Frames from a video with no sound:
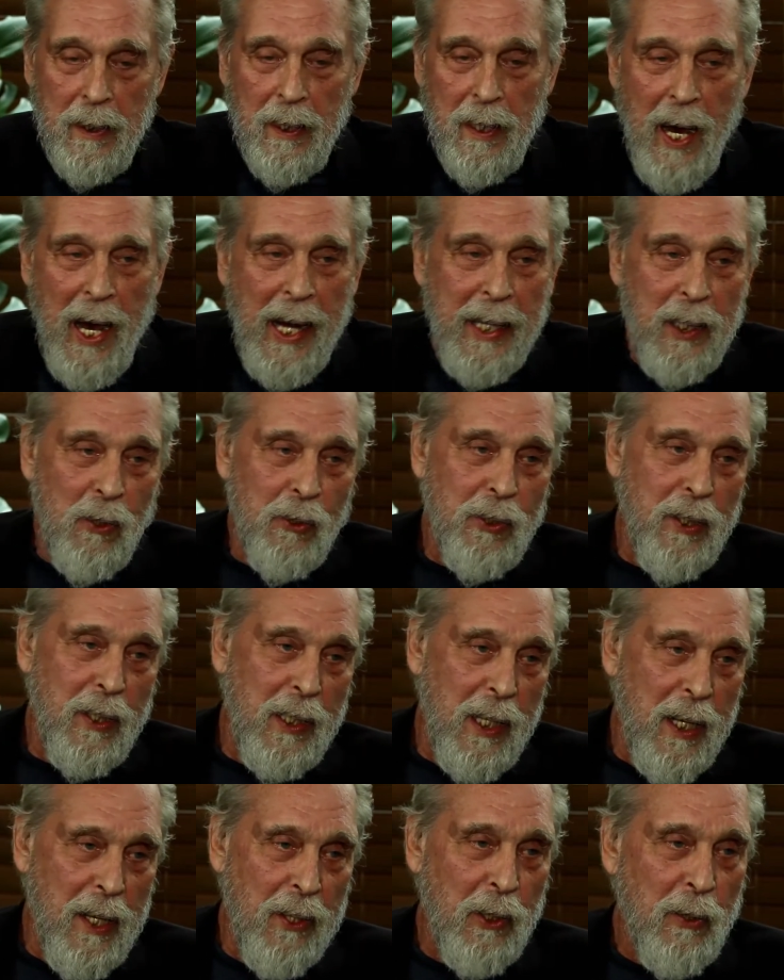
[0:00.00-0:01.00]
I go to
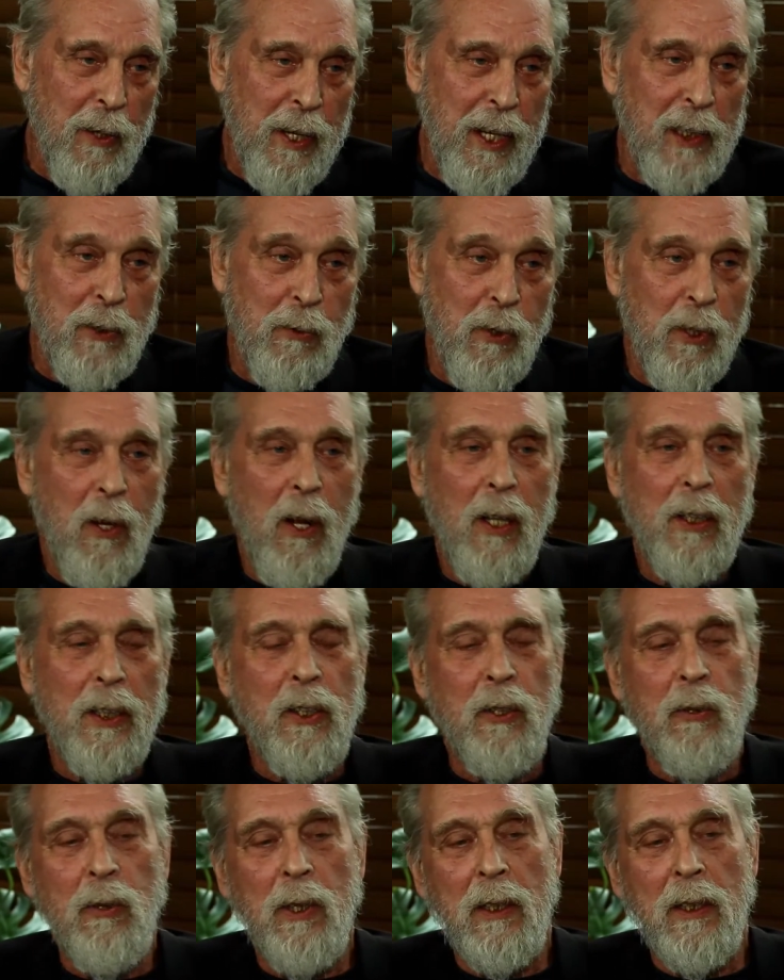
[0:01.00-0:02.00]
the other end with all the
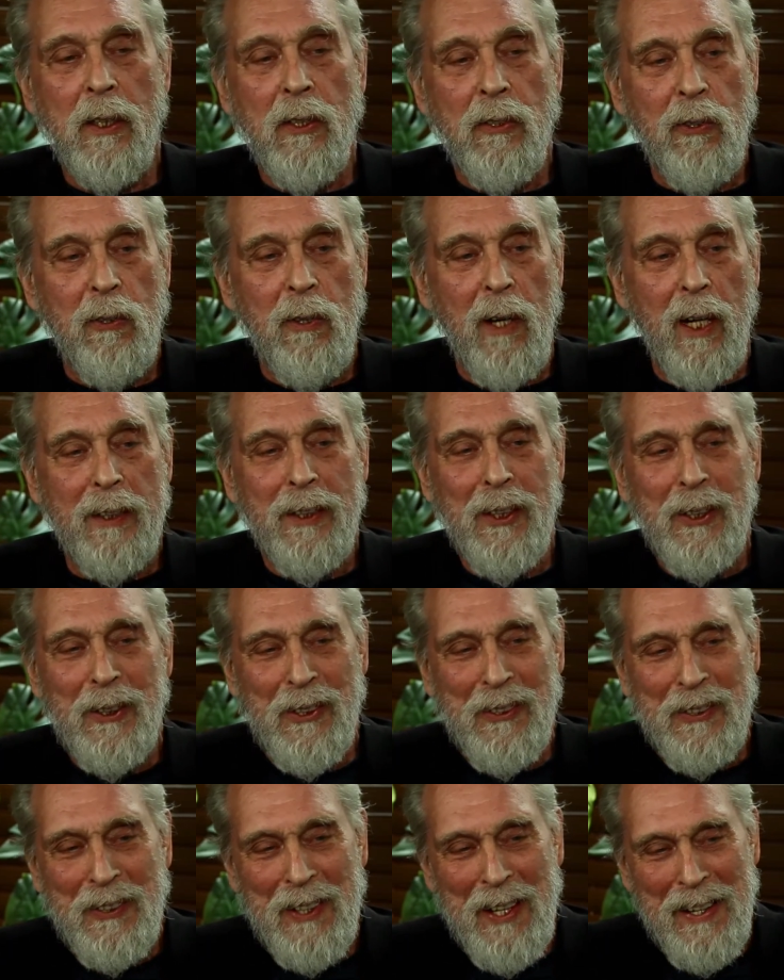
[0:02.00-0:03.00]
drill
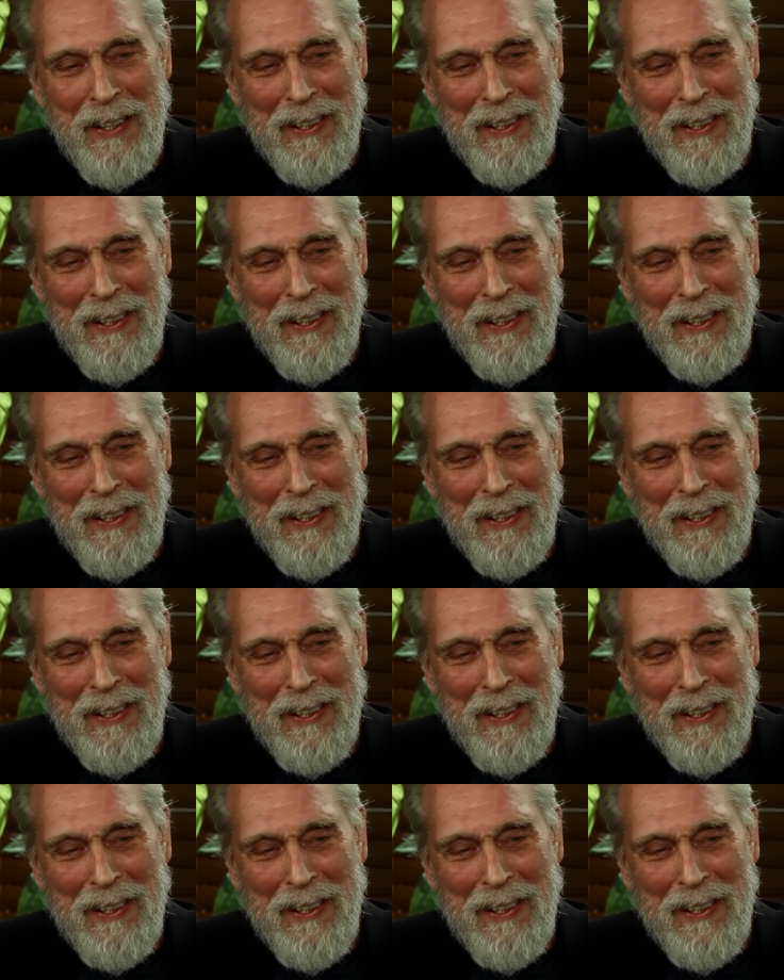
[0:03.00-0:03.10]
instructors,